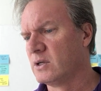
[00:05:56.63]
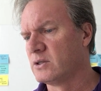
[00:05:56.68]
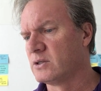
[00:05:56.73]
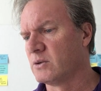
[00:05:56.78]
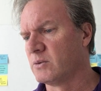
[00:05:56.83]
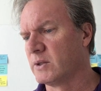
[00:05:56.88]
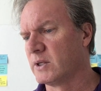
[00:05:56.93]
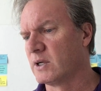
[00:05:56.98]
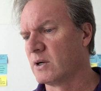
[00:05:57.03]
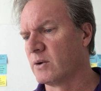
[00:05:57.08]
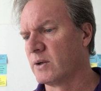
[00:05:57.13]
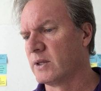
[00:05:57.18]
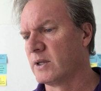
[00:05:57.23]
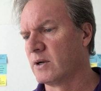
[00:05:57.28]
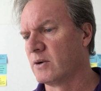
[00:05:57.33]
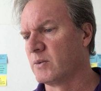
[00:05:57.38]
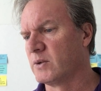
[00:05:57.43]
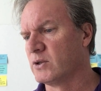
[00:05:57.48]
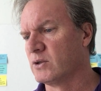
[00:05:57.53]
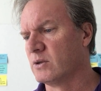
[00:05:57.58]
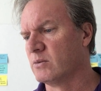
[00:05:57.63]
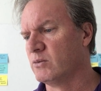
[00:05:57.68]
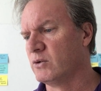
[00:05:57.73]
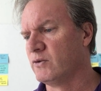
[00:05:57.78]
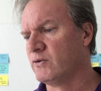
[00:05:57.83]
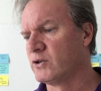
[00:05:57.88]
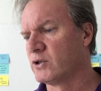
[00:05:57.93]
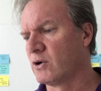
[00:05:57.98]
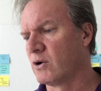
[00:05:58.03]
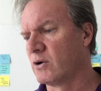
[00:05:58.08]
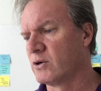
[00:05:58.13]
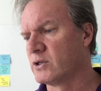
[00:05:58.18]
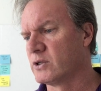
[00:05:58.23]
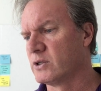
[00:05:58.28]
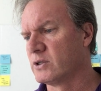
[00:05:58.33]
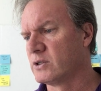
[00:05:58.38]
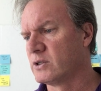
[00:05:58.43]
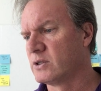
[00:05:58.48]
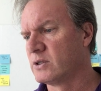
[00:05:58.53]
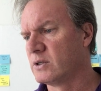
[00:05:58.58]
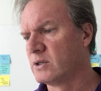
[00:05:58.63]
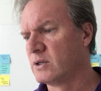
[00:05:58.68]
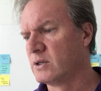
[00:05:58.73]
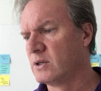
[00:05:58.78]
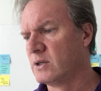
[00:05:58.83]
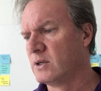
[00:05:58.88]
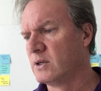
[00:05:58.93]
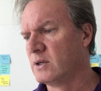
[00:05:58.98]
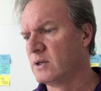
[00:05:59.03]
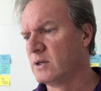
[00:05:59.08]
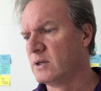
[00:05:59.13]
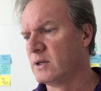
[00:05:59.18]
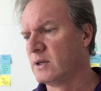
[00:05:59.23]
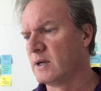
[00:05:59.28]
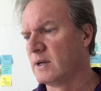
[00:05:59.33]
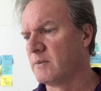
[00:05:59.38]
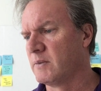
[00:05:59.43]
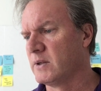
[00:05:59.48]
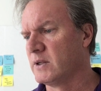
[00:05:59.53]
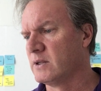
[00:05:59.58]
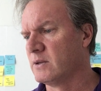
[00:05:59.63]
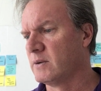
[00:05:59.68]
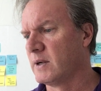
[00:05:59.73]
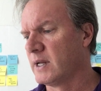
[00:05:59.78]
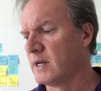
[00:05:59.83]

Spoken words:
So we go in there and we do a move charges and we do